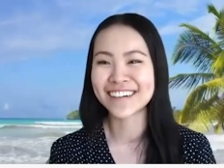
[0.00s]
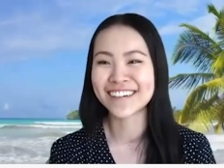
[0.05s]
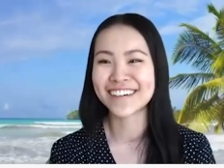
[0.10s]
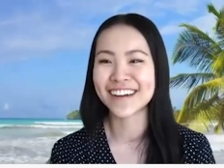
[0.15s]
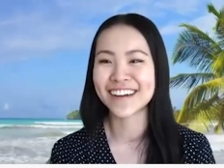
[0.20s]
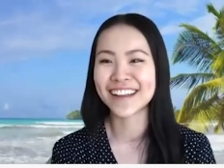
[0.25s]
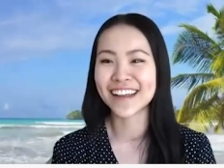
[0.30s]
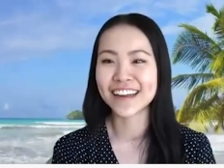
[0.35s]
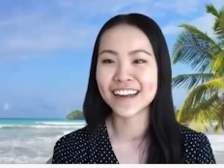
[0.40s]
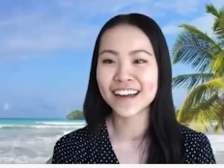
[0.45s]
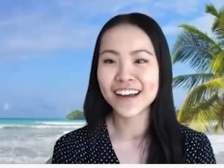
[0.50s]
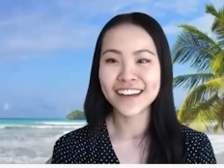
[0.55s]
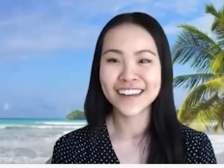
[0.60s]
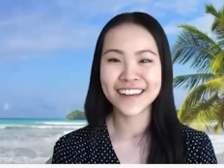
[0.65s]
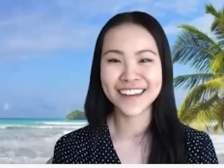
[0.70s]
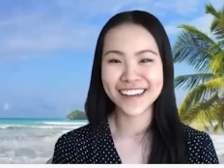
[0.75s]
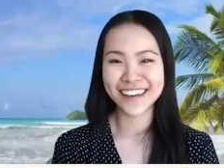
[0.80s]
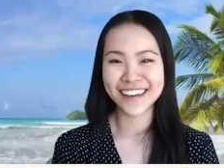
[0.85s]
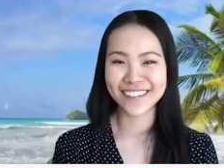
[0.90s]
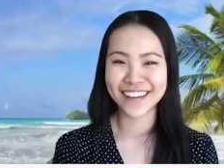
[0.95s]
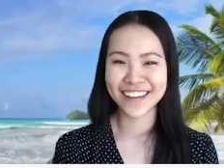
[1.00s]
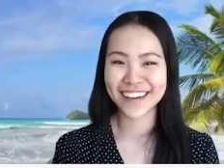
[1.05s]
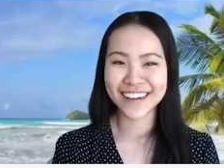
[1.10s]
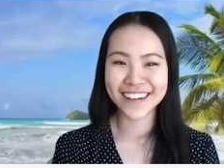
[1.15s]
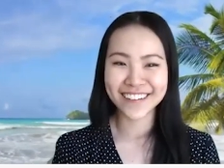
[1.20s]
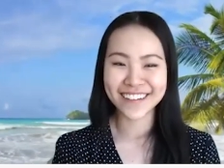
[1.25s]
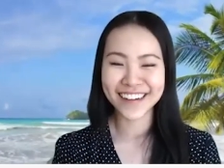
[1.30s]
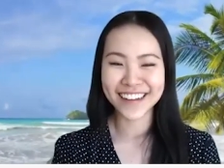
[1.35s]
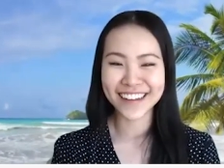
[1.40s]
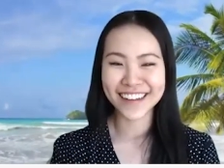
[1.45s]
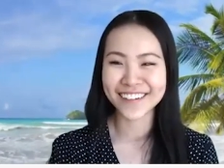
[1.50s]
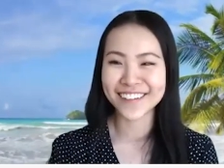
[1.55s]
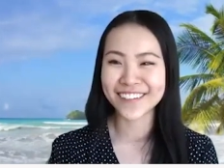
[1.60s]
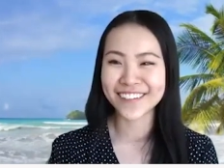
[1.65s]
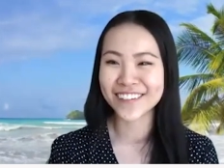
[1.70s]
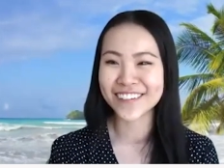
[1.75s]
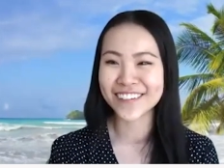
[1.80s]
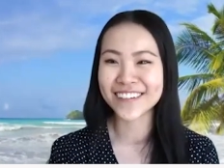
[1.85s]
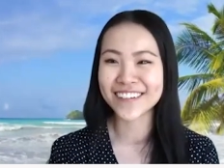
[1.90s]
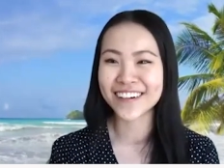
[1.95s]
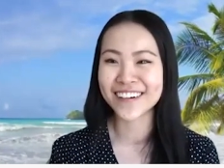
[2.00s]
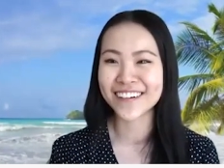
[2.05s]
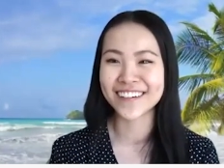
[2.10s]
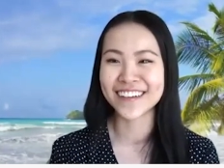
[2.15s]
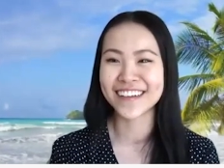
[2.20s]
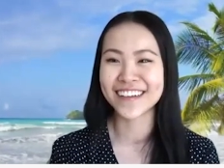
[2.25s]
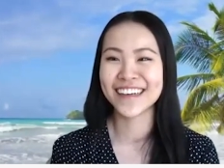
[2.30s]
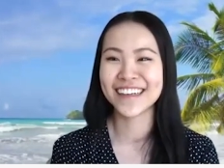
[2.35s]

or like you can only code hello world,